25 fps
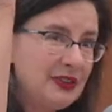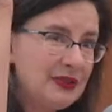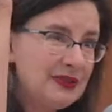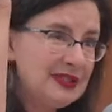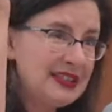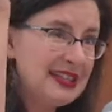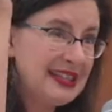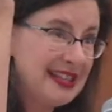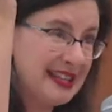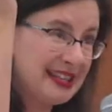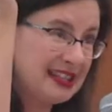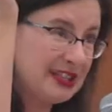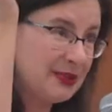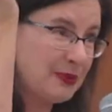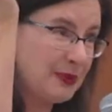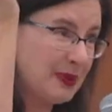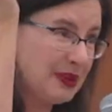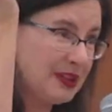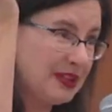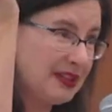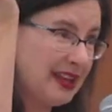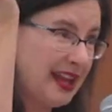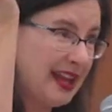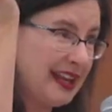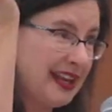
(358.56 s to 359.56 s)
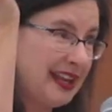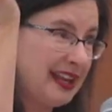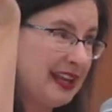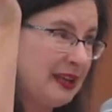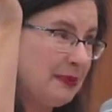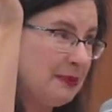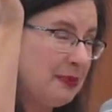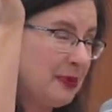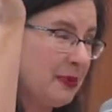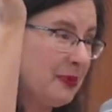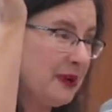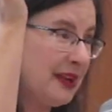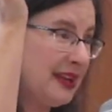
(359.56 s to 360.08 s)
use this one at
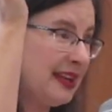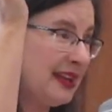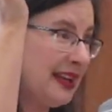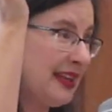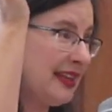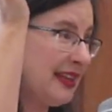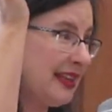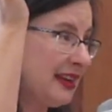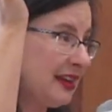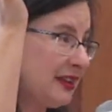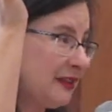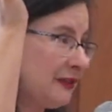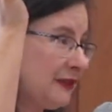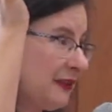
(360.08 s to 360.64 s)
any point in their